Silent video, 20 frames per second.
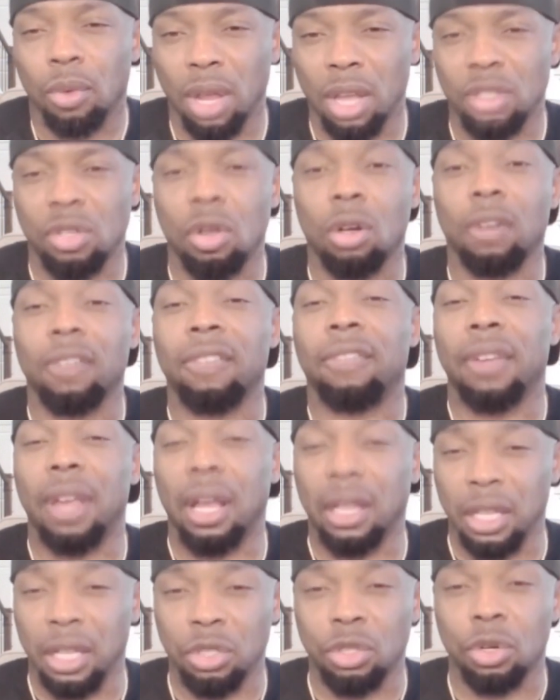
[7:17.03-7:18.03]
When I started
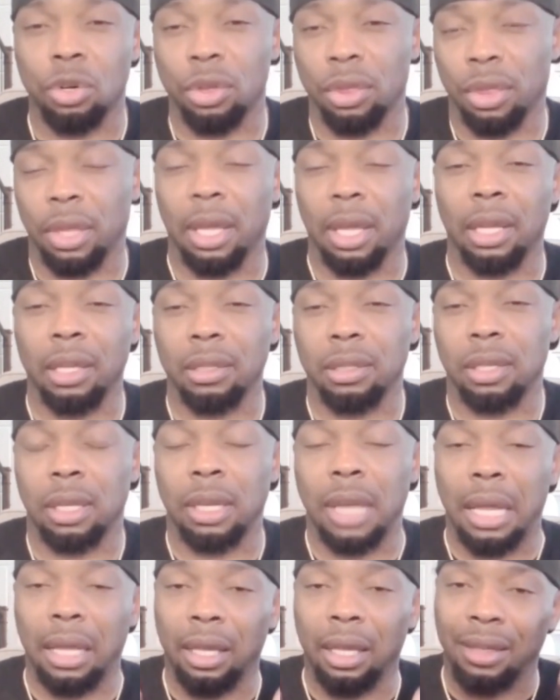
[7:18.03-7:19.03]
failing certain things,
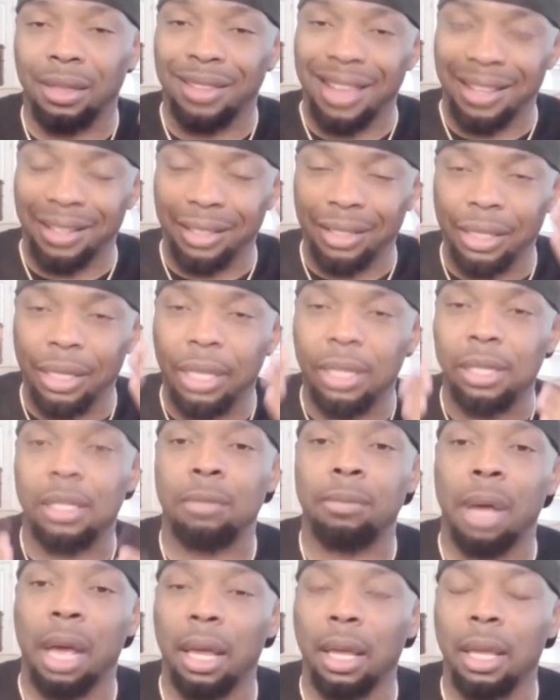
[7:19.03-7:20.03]
and I let that get
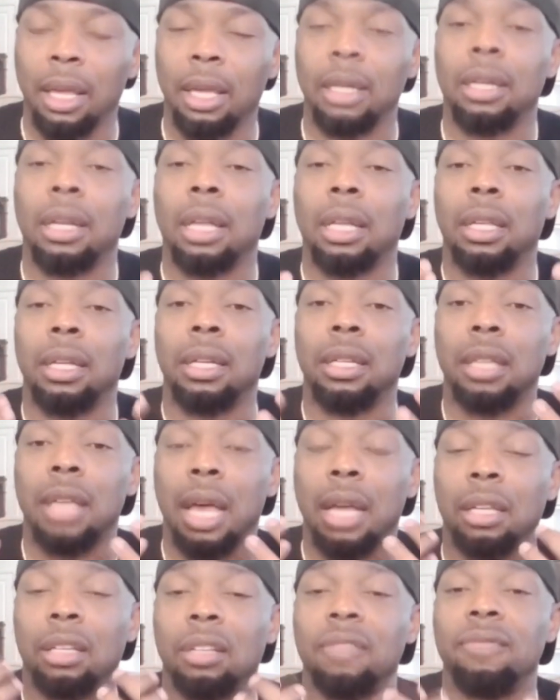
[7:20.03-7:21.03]
into my head, and I let it
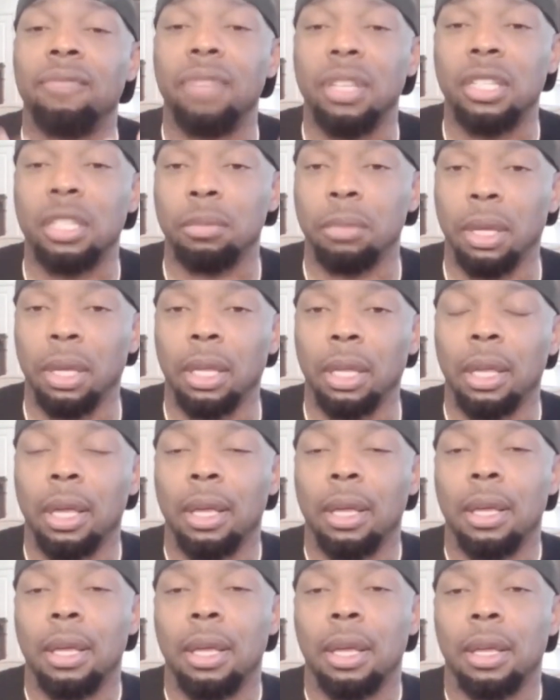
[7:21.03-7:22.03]
kind of convince me
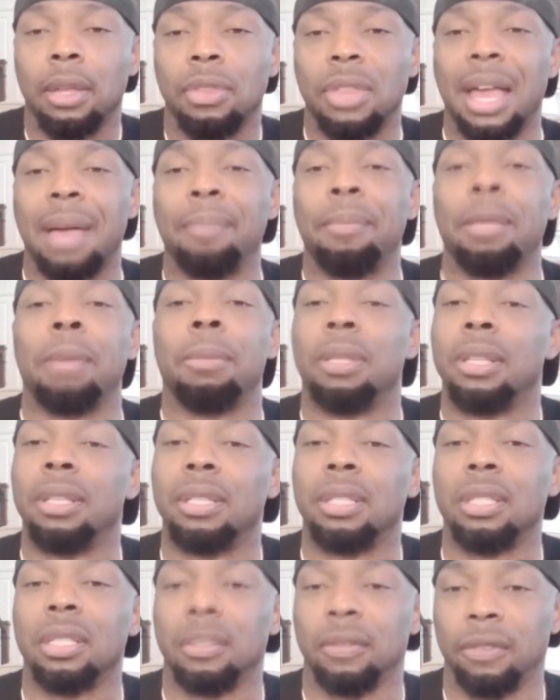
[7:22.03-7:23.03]
that maybe
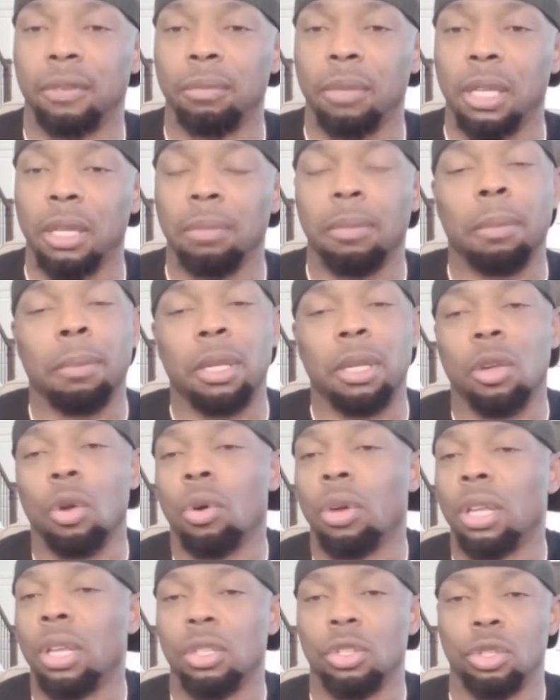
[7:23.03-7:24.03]
this isn't for me. Maybe
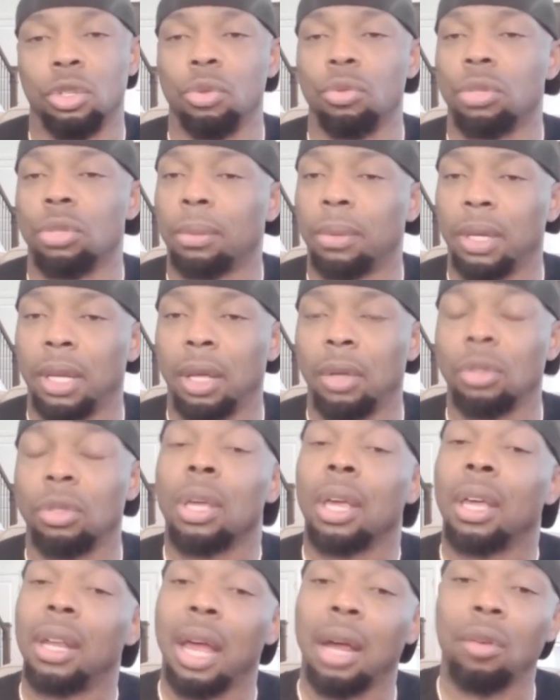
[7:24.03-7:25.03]
go in and just do something
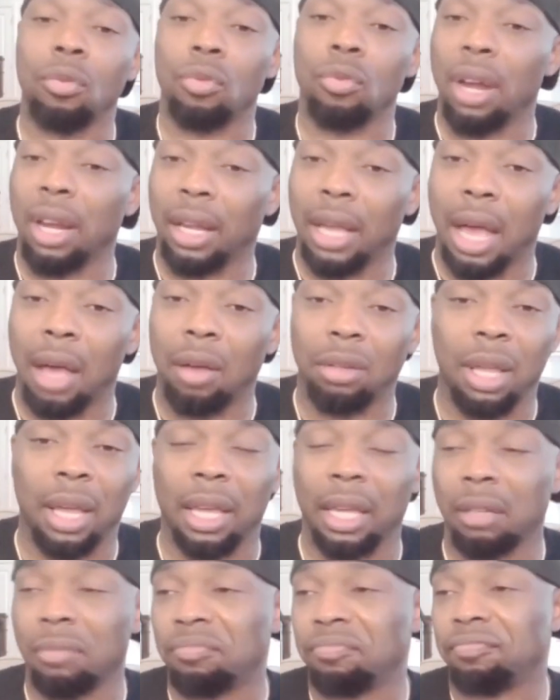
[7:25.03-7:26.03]
else. And I rang out
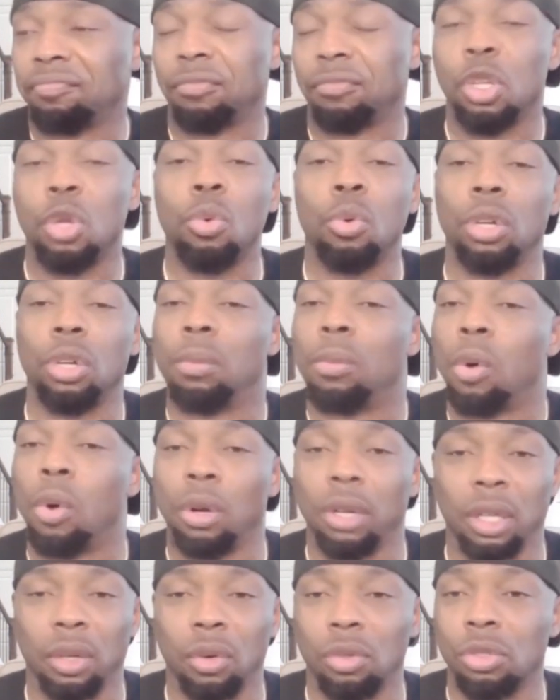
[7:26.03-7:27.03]
like 2
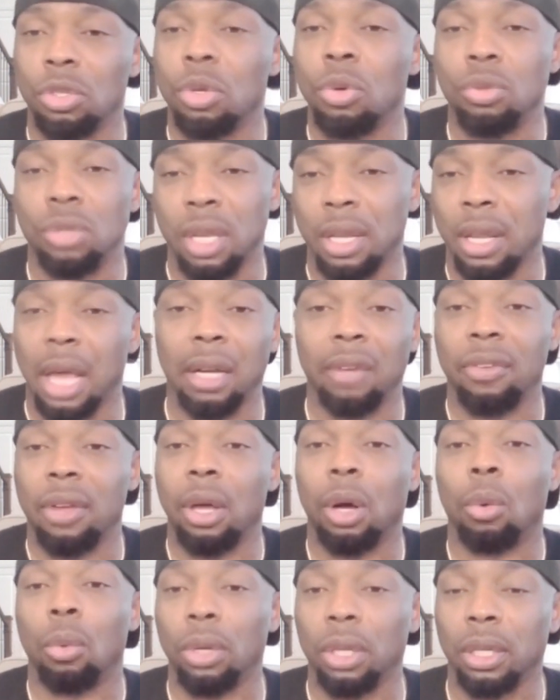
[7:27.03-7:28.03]
a.m. on Tuesday night of
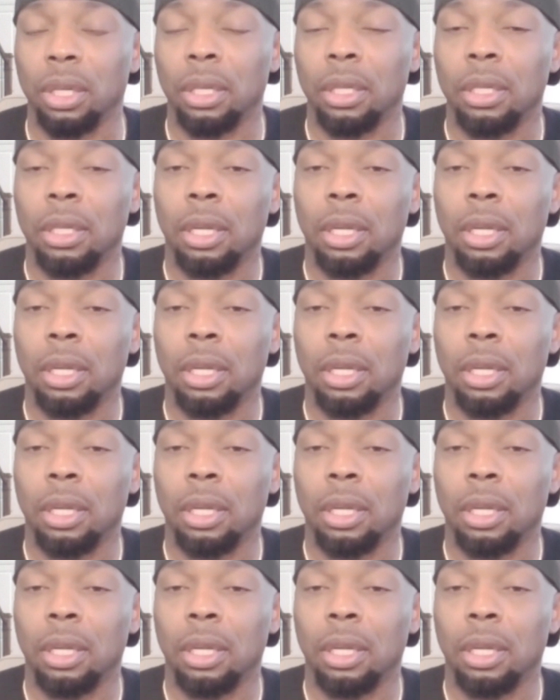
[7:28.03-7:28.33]
Hell Week.